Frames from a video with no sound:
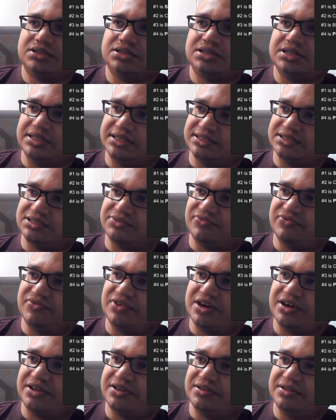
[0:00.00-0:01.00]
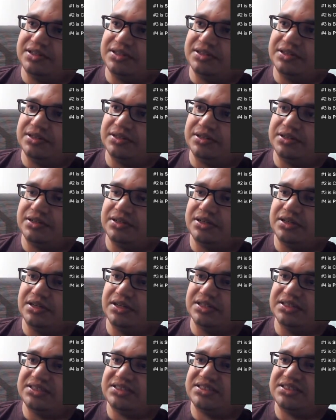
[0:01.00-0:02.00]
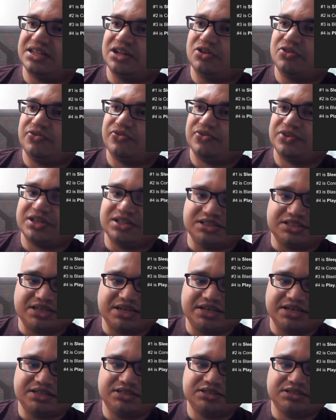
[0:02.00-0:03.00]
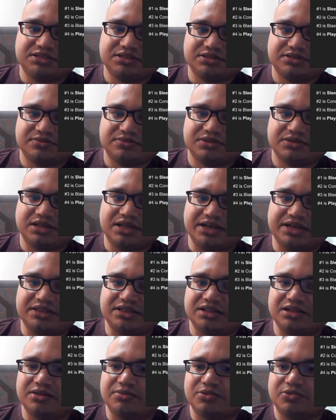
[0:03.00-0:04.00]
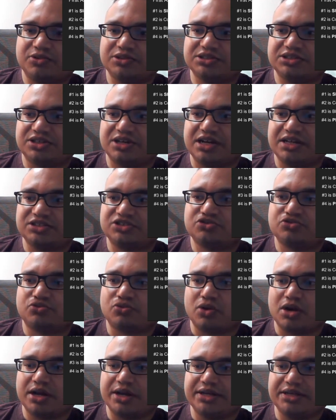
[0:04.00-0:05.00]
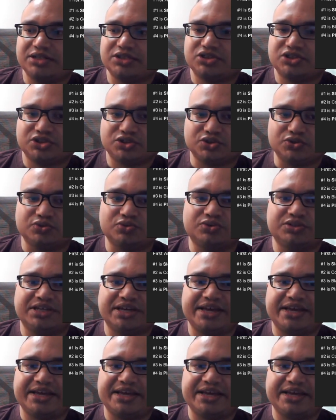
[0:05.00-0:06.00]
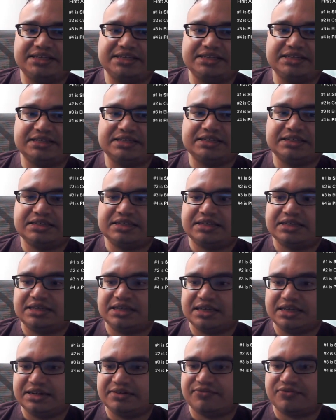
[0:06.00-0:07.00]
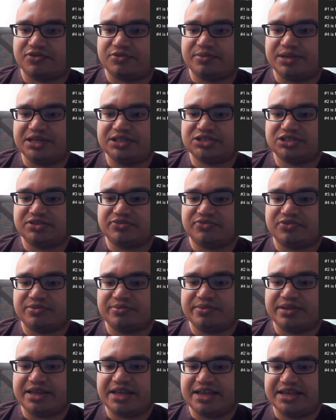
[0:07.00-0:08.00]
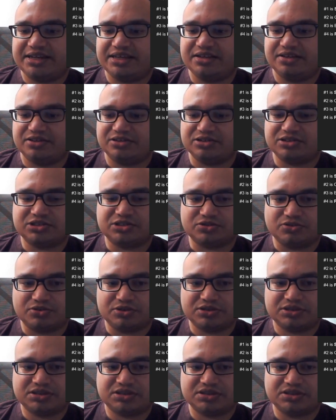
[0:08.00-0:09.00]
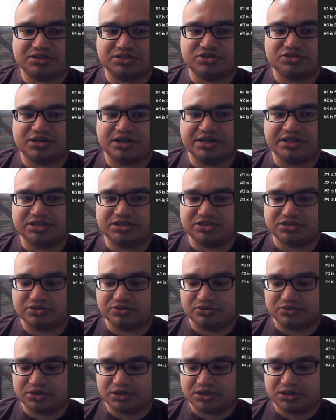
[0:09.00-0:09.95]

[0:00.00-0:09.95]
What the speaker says: it's very self-contained. Like the number ones are not trying to get any information from any other source. They're trying to